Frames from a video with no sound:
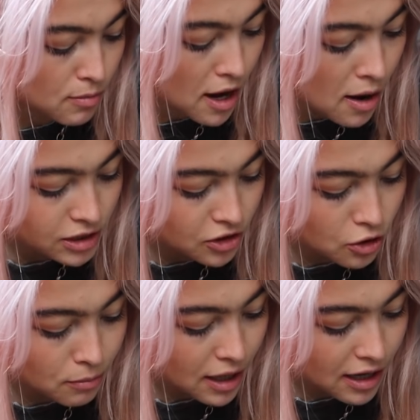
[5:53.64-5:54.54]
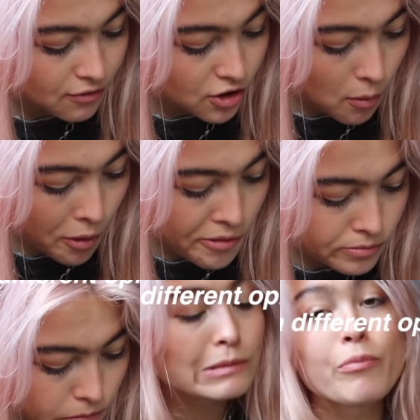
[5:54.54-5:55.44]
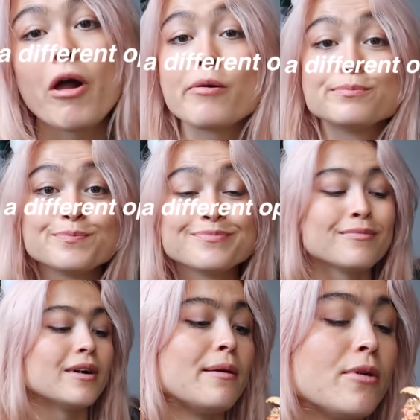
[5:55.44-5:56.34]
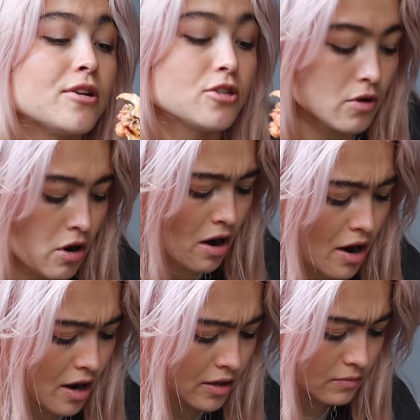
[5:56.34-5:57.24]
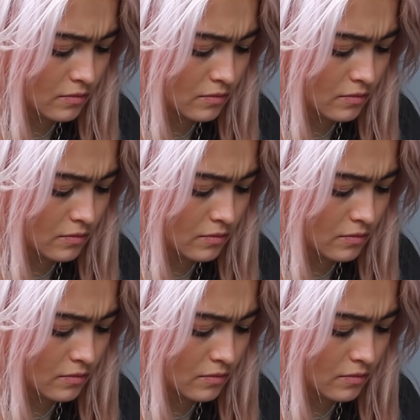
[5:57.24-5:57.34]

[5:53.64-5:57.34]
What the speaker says: with me and not buy it if you don't want it, but I'm going to. Oh!